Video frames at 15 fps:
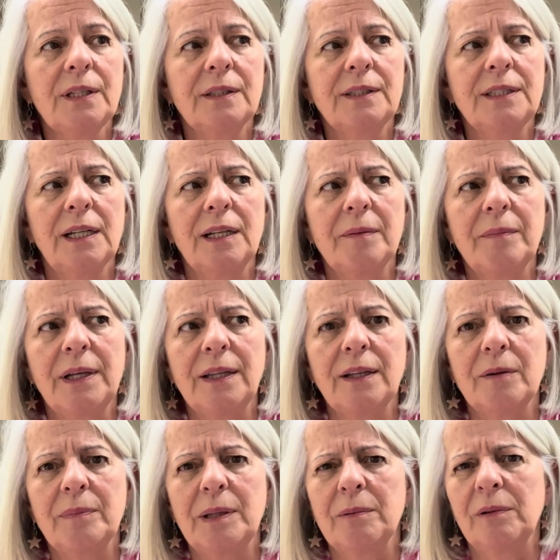telling me
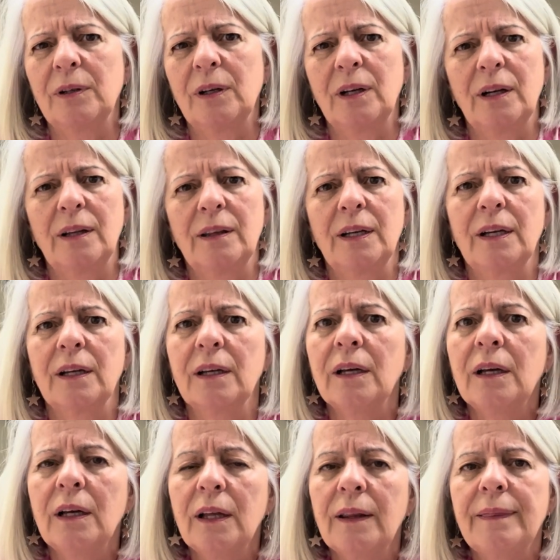that people are going to think
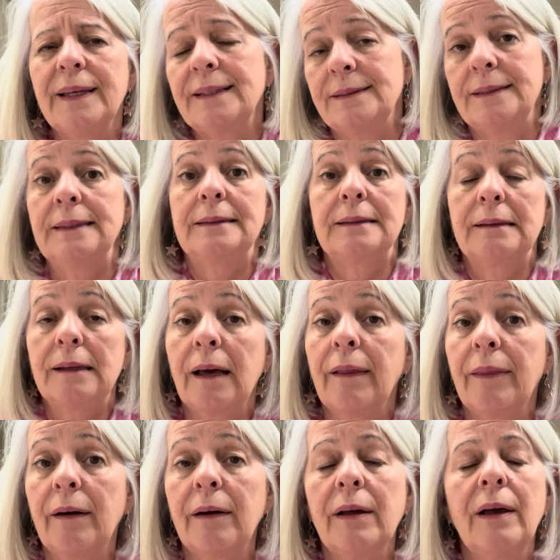this and the other.